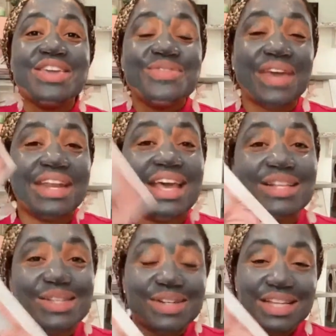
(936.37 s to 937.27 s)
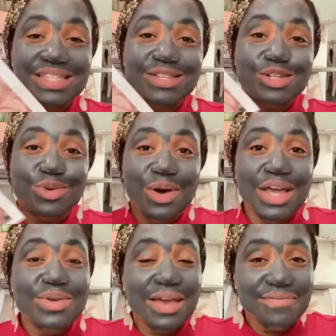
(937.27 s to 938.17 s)
You get entered into the
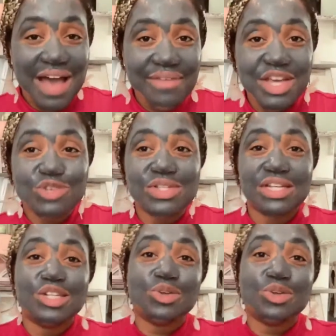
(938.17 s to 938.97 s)
drawing. You get 5 entries in the